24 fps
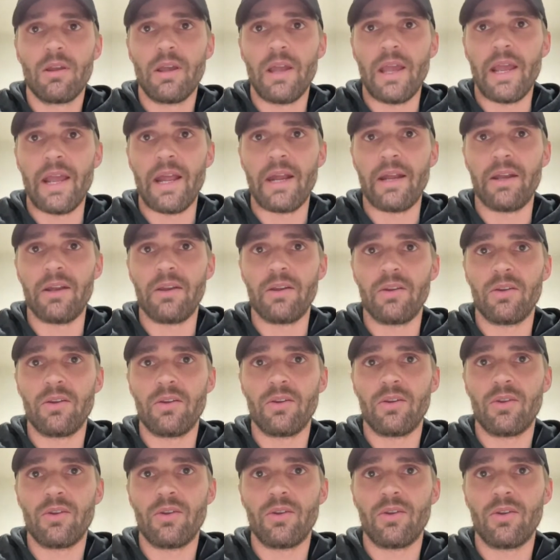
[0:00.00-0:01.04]
And
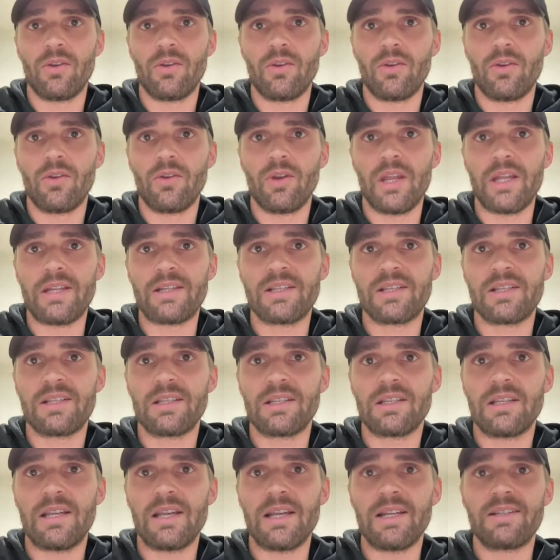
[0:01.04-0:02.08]

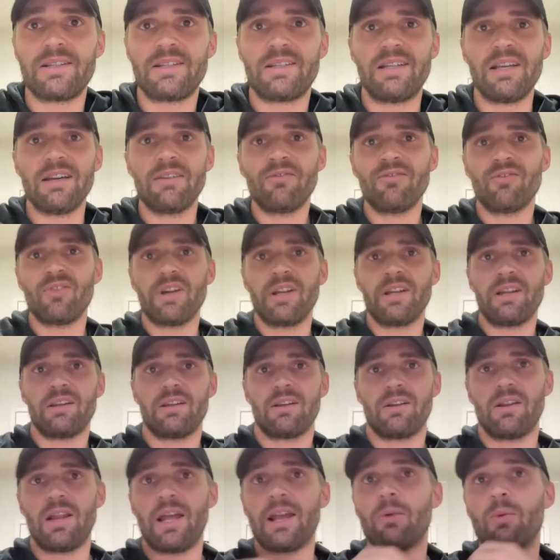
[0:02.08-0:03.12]
it's
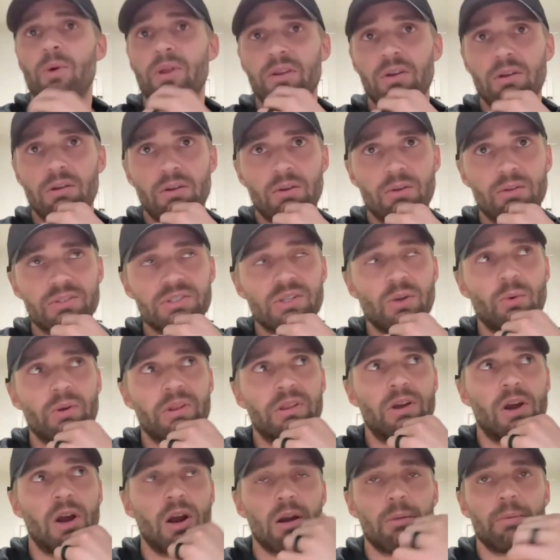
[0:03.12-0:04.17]
different, like
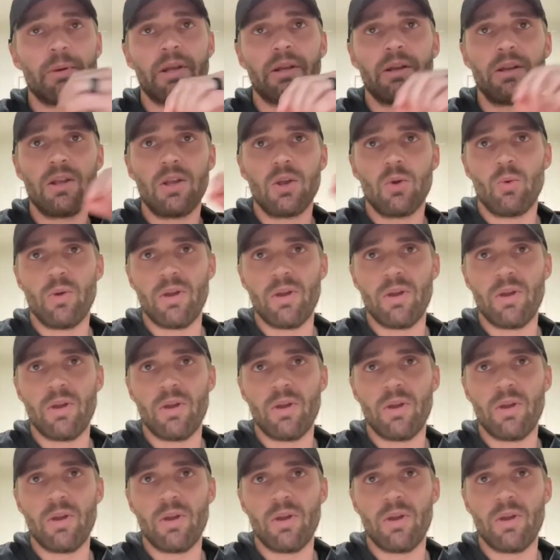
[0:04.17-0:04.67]
with carbon,